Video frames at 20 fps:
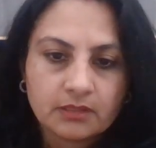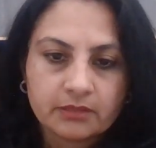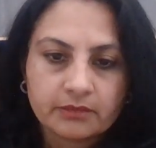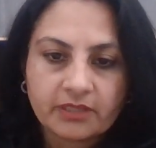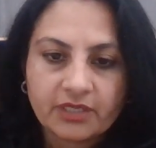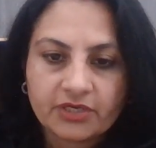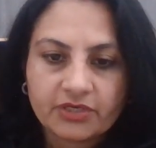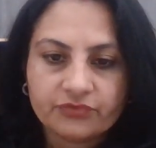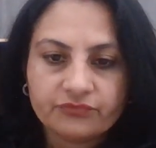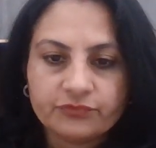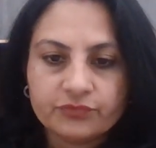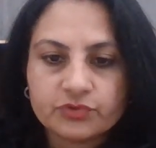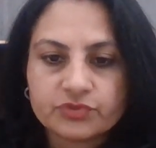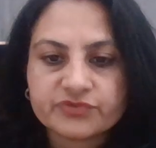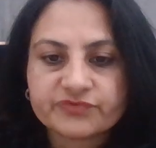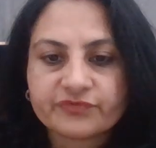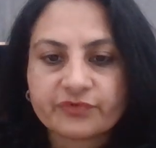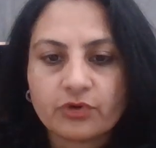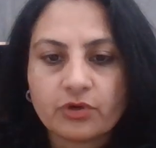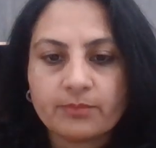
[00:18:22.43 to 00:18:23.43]
The
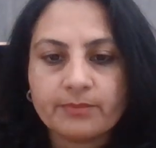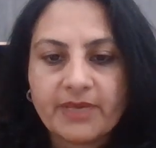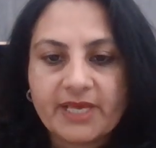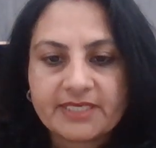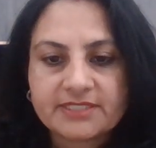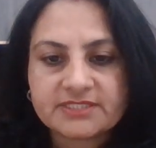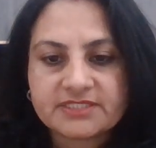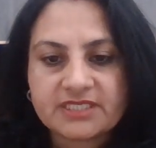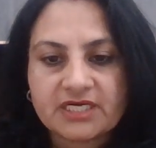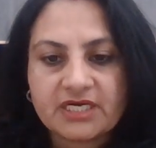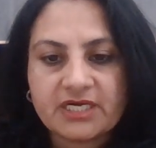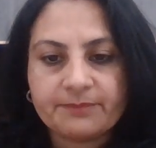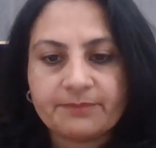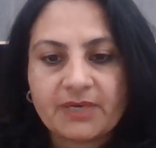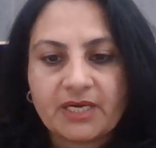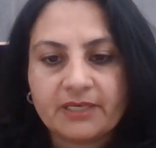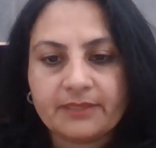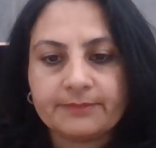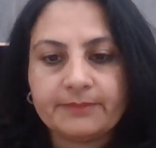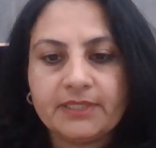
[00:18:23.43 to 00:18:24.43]
reviews from HR
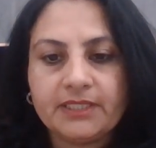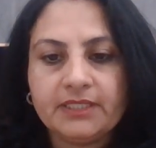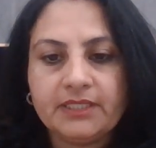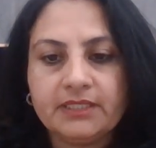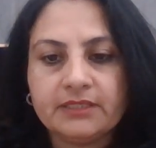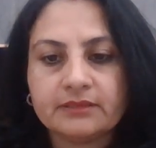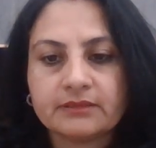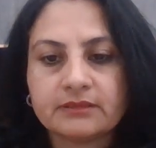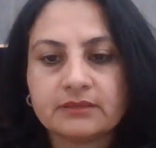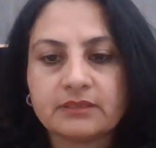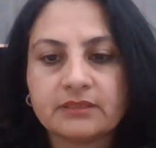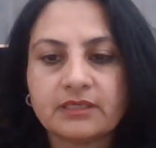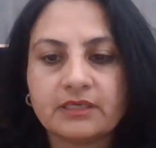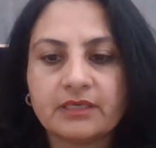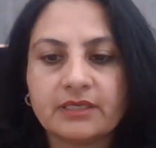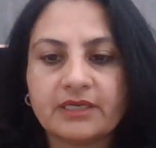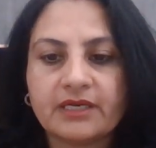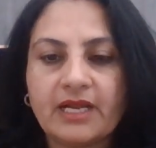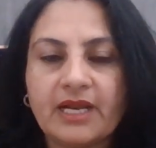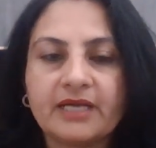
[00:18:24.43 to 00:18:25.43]
department
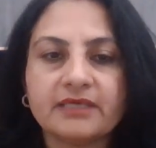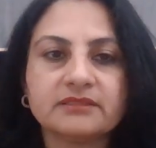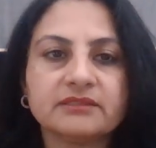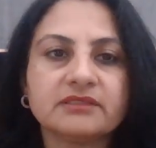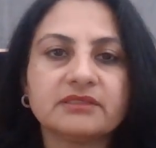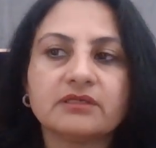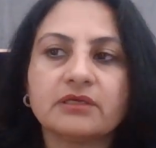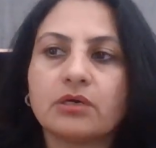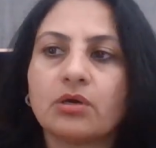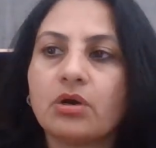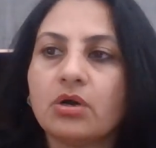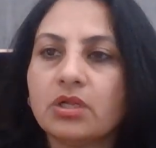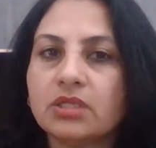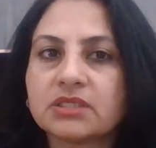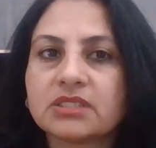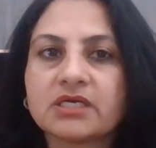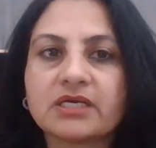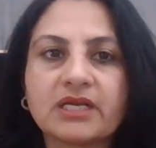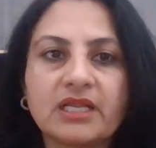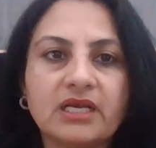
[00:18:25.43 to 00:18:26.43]
and all
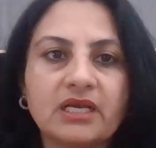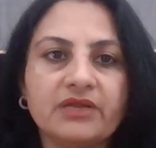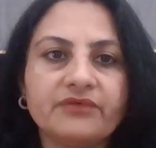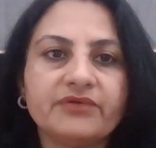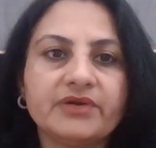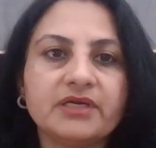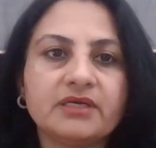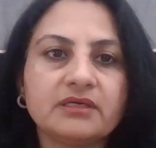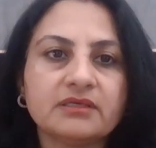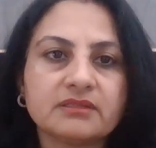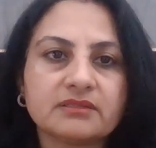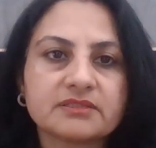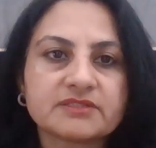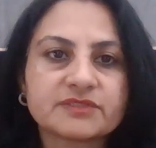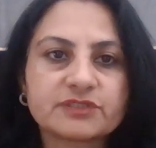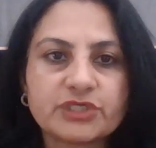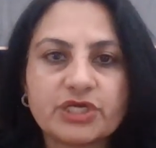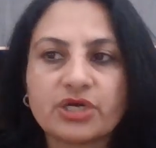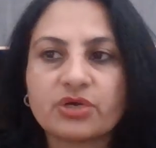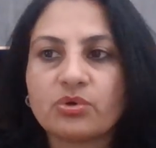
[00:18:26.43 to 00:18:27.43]
the relevant
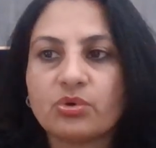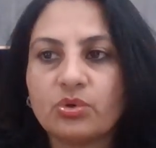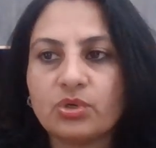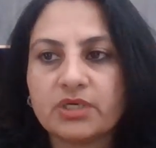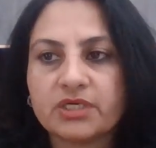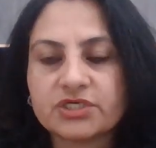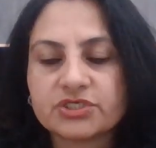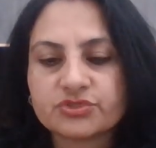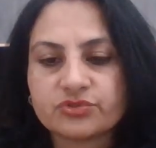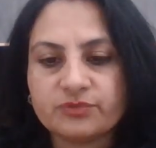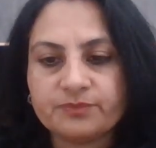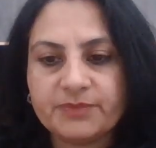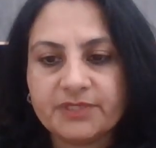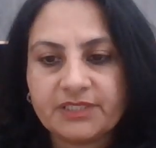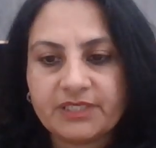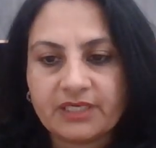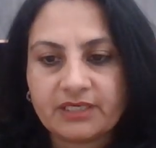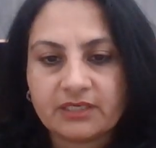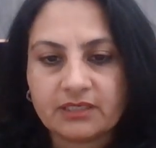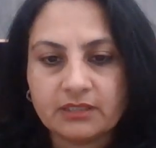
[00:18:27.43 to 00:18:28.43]
stakeholders should be
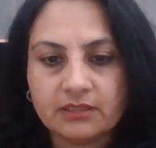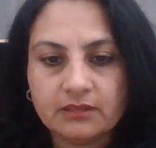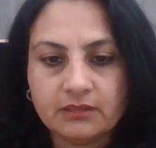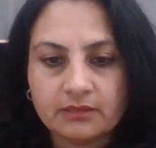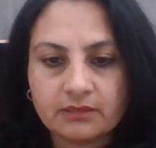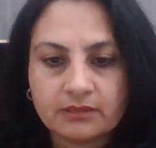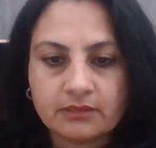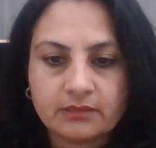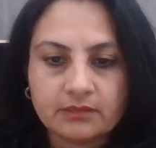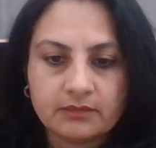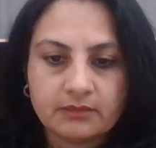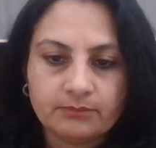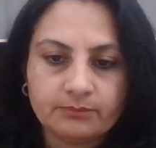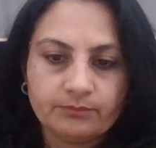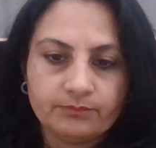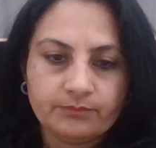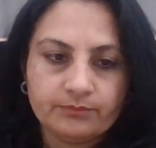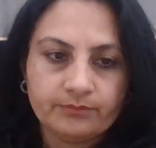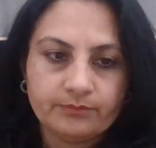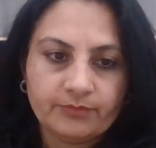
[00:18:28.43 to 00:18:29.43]
taken
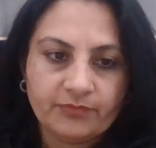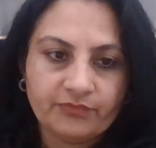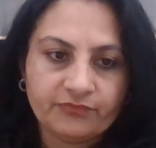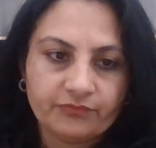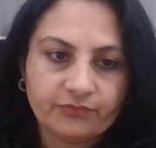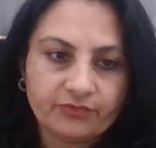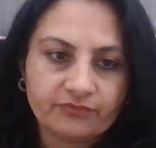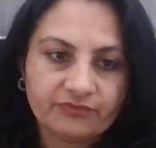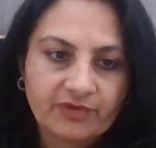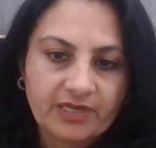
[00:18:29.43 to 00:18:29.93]
before